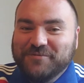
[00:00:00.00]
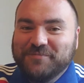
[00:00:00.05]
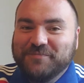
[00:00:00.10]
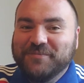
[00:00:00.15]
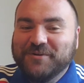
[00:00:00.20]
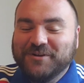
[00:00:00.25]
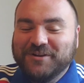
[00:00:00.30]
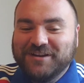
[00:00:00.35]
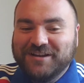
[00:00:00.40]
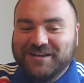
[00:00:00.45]

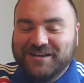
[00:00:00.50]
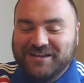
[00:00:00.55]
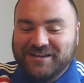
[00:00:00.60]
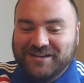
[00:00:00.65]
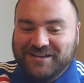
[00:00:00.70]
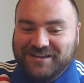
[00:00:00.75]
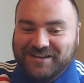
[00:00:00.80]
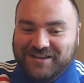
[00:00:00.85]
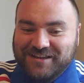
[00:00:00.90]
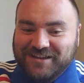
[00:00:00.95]

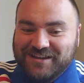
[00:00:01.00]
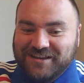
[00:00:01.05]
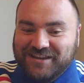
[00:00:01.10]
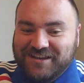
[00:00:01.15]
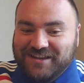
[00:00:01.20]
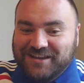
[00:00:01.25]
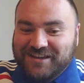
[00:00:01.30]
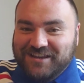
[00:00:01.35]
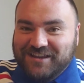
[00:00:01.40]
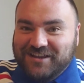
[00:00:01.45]
But
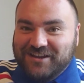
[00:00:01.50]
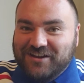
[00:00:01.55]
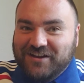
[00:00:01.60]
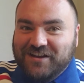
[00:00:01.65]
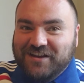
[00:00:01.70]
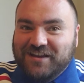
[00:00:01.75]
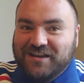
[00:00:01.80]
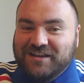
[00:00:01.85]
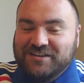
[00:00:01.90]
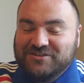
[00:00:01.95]

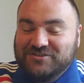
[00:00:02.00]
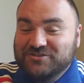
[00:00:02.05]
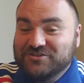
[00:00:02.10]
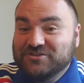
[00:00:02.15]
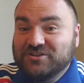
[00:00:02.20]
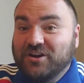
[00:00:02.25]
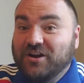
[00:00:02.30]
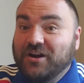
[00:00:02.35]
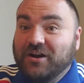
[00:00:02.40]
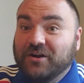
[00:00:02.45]
it's just
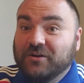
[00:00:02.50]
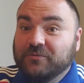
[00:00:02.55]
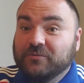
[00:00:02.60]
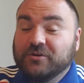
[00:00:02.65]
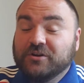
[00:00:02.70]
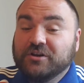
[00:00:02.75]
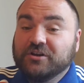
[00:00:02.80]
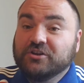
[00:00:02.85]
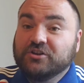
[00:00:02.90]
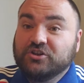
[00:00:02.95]
hard
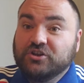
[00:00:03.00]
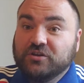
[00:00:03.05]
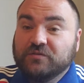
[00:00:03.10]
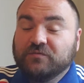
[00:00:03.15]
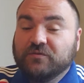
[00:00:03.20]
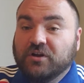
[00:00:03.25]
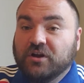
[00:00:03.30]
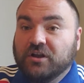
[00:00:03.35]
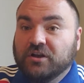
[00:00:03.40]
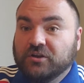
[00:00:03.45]
work, and you've
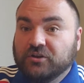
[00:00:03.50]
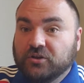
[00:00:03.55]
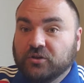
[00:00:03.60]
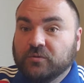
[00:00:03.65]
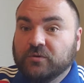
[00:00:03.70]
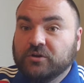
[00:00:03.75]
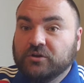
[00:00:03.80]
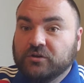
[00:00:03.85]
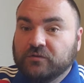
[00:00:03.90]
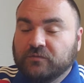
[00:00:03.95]
got to do
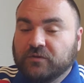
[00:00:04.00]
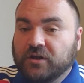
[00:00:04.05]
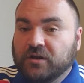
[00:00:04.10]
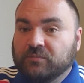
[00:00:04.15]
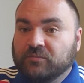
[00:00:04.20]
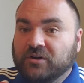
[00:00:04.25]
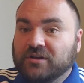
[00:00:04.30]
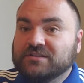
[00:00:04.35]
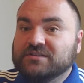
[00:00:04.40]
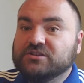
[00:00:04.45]
it. You've got to
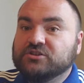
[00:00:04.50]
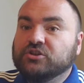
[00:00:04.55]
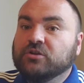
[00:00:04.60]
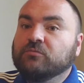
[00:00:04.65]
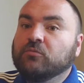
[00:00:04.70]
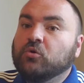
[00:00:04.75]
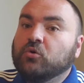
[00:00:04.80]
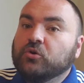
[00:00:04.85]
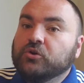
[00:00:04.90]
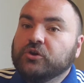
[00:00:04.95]
practice. The
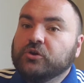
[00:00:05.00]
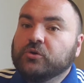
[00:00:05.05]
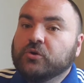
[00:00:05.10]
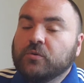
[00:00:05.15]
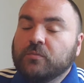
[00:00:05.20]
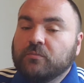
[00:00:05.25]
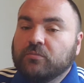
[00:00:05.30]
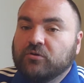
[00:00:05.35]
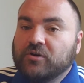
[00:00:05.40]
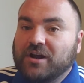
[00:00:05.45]
more you
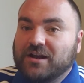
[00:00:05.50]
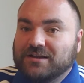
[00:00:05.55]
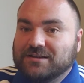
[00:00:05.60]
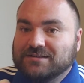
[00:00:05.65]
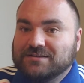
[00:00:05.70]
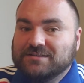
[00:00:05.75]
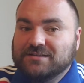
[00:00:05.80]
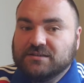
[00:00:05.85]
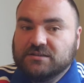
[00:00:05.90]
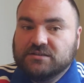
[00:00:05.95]
can
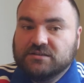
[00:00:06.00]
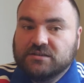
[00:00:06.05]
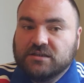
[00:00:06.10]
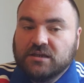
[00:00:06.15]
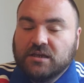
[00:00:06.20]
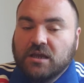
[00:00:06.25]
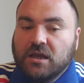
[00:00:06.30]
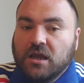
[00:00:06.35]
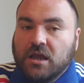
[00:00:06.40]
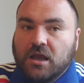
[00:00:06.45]
practice
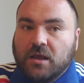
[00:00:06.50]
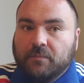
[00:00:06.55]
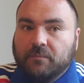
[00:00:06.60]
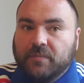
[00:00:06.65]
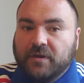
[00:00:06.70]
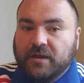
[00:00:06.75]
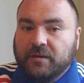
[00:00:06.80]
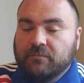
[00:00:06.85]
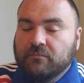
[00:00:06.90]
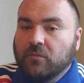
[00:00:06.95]

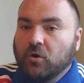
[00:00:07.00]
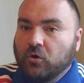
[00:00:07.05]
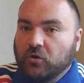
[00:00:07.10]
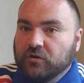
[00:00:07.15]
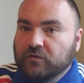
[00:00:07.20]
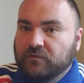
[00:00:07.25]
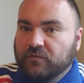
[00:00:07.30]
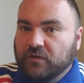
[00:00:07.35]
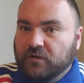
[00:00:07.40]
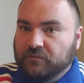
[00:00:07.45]
being
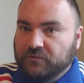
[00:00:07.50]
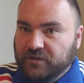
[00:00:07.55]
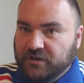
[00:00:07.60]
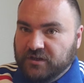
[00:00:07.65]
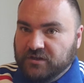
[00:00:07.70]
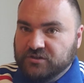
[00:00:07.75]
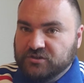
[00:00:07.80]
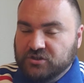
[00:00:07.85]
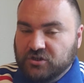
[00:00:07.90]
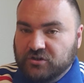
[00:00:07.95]
mindful of the
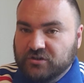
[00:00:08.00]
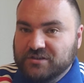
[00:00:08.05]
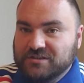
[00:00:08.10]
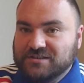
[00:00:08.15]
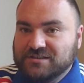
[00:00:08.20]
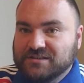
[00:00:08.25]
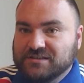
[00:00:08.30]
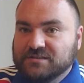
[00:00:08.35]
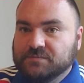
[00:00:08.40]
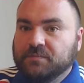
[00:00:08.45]

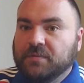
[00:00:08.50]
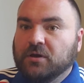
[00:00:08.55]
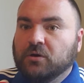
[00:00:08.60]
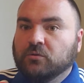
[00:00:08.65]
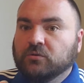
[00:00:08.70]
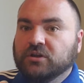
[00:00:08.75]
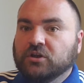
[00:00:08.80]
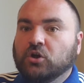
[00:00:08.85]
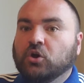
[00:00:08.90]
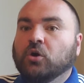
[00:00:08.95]
anxiety
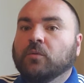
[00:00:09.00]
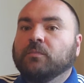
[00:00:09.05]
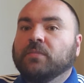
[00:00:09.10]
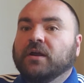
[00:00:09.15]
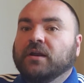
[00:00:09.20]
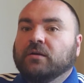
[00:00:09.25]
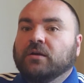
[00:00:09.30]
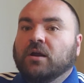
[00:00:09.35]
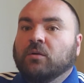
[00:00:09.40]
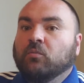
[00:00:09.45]
building up
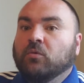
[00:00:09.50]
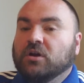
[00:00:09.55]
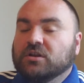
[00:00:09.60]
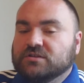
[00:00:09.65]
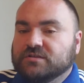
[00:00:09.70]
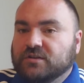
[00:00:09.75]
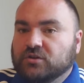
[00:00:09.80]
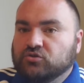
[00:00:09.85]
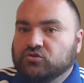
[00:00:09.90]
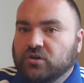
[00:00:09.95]
and
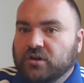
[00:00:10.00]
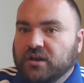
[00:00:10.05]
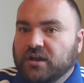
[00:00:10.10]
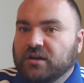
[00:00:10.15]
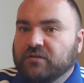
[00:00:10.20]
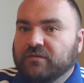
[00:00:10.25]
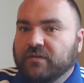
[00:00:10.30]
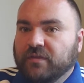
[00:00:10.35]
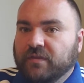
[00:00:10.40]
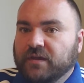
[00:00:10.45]
what's the
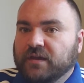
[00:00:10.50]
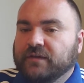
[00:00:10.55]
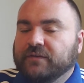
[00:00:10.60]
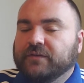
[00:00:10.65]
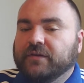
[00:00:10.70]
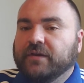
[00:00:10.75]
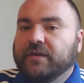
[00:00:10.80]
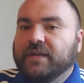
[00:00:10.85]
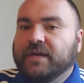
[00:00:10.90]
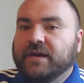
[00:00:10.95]
trigger and things
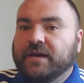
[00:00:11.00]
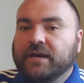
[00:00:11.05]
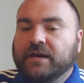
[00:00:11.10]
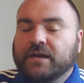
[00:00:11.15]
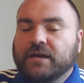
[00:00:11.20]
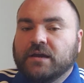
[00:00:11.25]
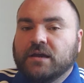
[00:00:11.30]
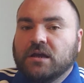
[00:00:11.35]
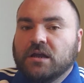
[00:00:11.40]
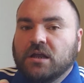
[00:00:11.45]
like that,
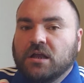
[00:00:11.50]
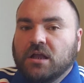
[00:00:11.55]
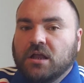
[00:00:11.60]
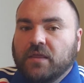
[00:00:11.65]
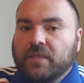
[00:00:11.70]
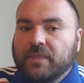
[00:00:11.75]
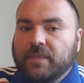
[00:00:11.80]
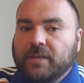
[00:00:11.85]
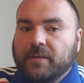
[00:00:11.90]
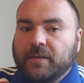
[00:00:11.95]

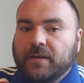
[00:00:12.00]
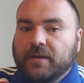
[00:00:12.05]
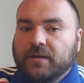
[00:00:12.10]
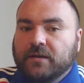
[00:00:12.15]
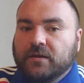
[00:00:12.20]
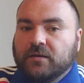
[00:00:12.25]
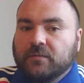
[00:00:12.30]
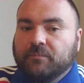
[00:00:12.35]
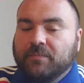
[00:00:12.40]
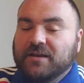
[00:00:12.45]
the
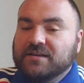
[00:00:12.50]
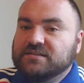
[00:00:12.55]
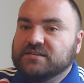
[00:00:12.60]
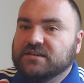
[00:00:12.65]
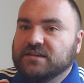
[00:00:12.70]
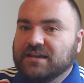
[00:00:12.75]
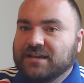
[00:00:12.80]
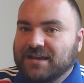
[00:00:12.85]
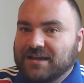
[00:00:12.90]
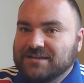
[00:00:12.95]
better
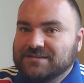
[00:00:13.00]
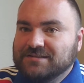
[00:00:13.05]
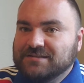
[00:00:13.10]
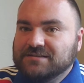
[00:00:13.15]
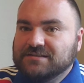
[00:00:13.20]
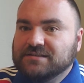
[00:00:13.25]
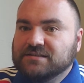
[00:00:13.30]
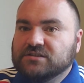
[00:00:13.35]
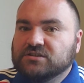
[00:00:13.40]
you get at it.